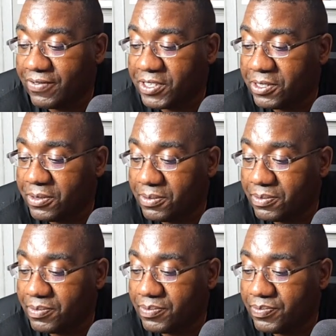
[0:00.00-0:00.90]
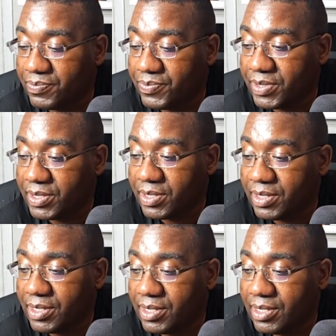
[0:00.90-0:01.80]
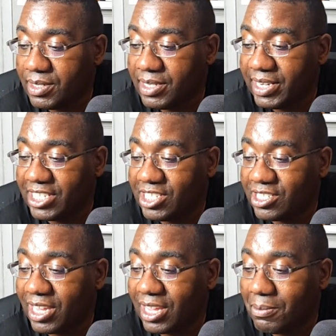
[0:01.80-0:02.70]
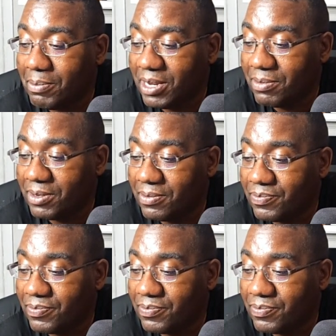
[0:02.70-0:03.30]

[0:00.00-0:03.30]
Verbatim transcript: too. And that's just like a minimum.